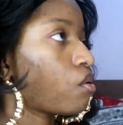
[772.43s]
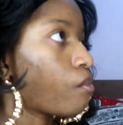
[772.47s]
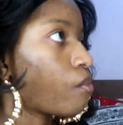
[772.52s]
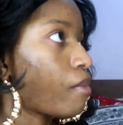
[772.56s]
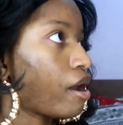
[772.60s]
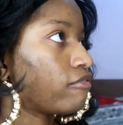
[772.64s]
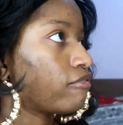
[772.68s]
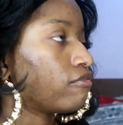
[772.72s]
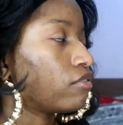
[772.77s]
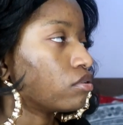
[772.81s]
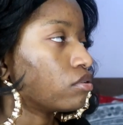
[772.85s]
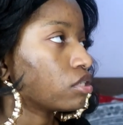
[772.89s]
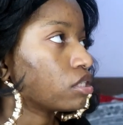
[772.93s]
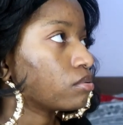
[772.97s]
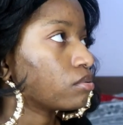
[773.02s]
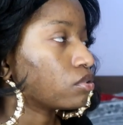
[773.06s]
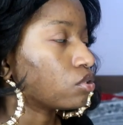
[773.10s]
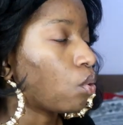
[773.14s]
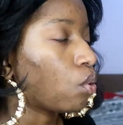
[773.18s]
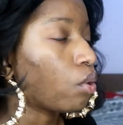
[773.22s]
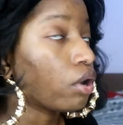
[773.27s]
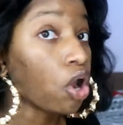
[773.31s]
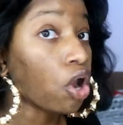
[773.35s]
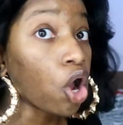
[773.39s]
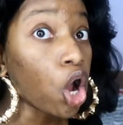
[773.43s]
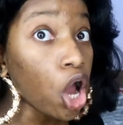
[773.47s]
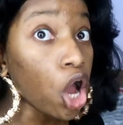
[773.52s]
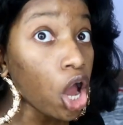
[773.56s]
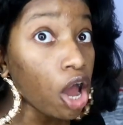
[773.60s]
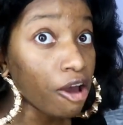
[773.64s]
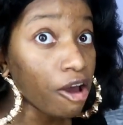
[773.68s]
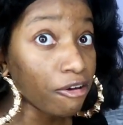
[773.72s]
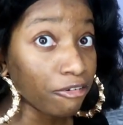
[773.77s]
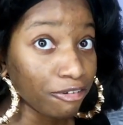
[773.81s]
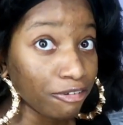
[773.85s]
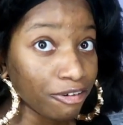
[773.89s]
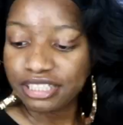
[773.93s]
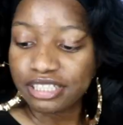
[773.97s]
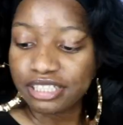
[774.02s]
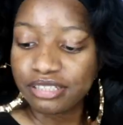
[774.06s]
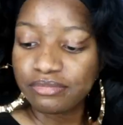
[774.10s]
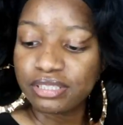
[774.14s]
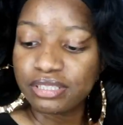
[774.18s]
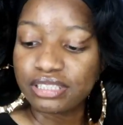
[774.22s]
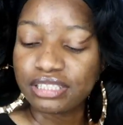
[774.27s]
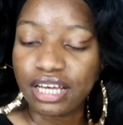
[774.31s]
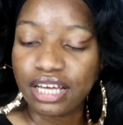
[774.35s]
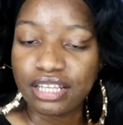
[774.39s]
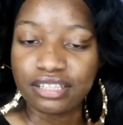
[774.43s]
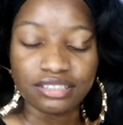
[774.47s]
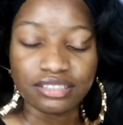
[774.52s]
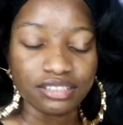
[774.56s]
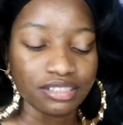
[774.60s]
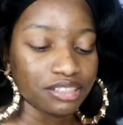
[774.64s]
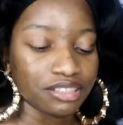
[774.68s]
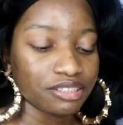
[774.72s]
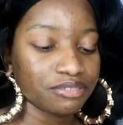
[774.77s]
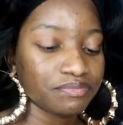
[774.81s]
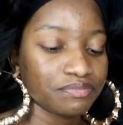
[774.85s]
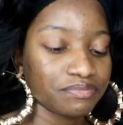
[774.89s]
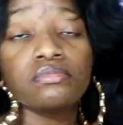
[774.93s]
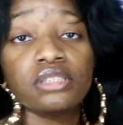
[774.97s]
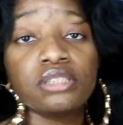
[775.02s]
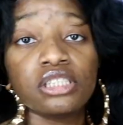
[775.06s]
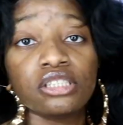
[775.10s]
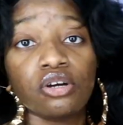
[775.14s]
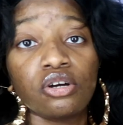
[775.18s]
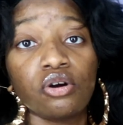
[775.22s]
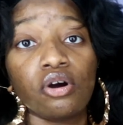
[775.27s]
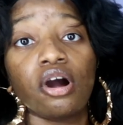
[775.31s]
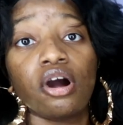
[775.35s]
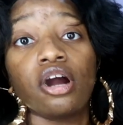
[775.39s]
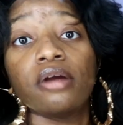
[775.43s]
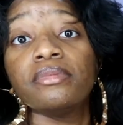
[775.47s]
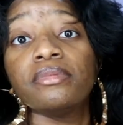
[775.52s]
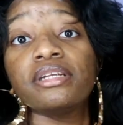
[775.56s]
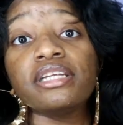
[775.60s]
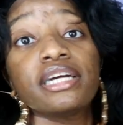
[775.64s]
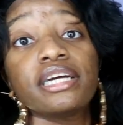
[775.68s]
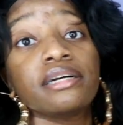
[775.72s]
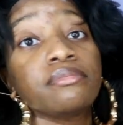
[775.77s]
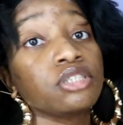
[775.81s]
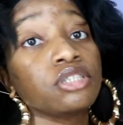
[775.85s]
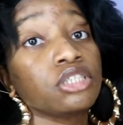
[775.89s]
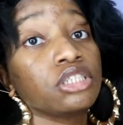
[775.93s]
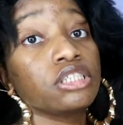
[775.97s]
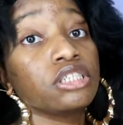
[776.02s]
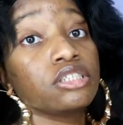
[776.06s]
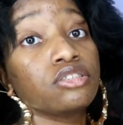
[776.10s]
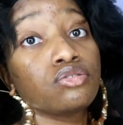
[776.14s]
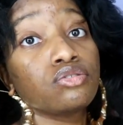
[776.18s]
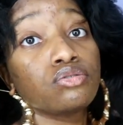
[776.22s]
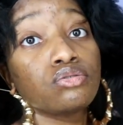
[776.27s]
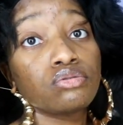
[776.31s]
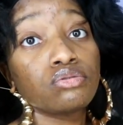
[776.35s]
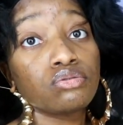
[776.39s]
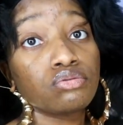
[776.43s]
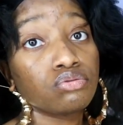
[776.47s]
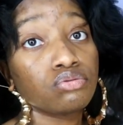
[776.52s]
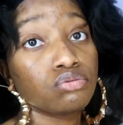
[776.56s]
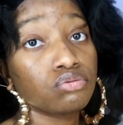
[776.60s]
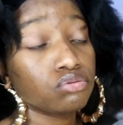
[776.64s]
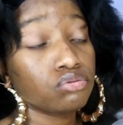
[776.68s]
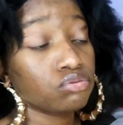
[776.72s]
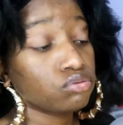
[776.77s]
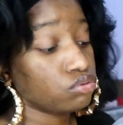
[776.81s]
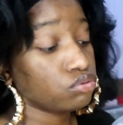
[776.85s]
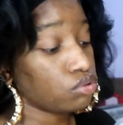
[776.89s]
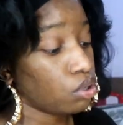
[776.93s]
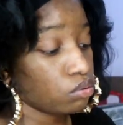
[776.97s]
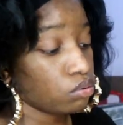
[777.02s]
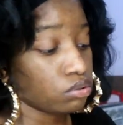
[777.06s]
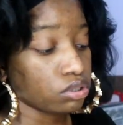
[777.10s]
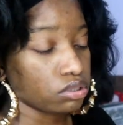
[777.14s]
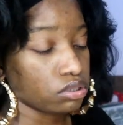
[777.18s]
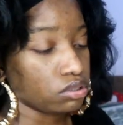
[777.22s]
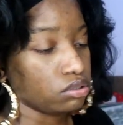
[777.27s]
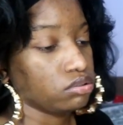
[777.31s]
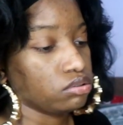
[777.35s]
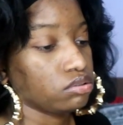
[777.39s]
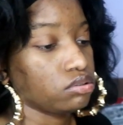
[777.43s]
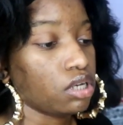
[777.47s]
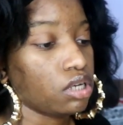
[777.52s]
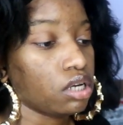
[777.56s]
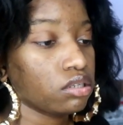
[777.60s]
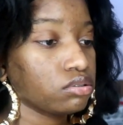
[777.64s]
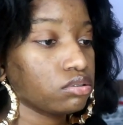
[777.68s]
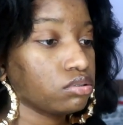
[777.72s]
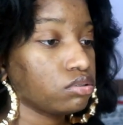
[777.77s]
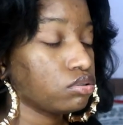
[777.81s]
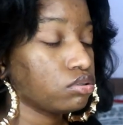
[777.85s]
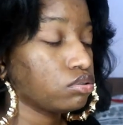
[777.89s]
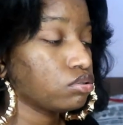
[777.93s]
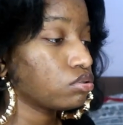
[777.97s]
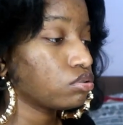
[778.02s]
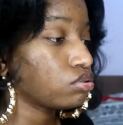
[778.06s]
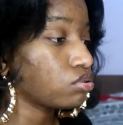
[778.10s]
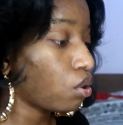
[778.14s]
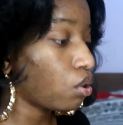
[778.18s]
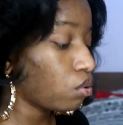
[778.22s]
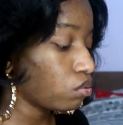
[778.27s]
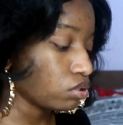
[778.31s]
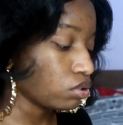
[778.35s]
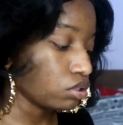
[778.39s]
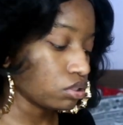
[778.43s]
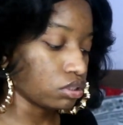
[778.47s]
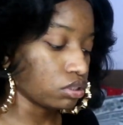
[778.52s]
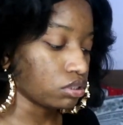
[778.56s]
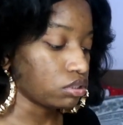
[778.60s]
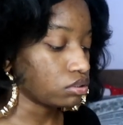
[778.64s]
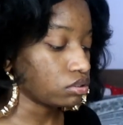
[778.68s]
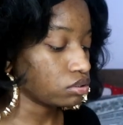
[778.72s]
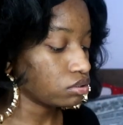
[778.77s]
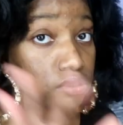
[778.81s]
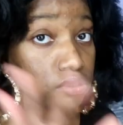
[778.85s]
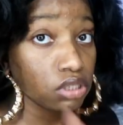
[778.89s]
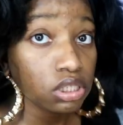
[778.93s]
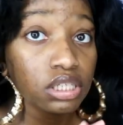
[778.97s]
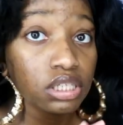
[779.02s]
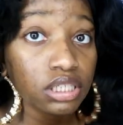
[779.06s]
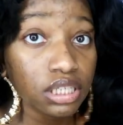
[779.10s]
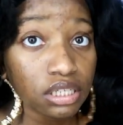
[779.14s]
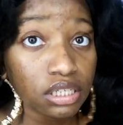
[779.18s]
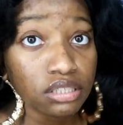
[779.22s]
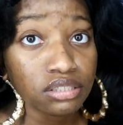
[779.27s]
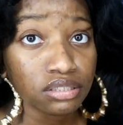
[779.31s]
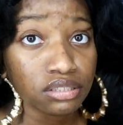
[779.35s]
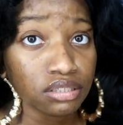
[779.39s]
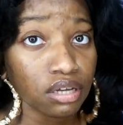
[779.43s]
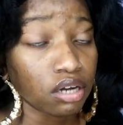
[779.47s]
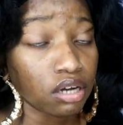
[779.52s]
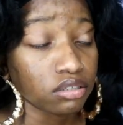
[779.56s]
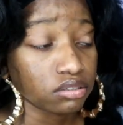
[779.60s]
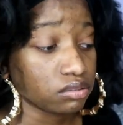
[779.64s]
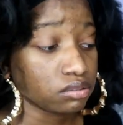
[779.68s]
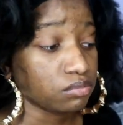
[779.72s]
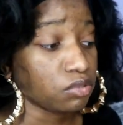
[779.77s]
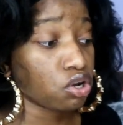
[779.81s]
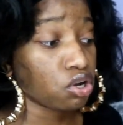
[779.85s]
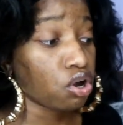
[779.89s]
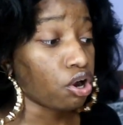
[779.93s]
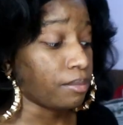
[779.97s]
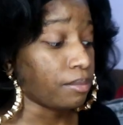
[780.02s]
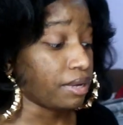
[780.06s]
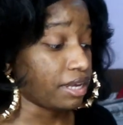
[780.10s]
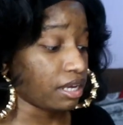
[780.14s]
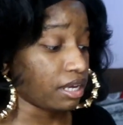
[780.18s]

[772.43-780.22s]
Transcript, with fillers: My phone keeps going off. Let me silence it. But no, Arm & Hammer is so good like so good need to get into uh, some arm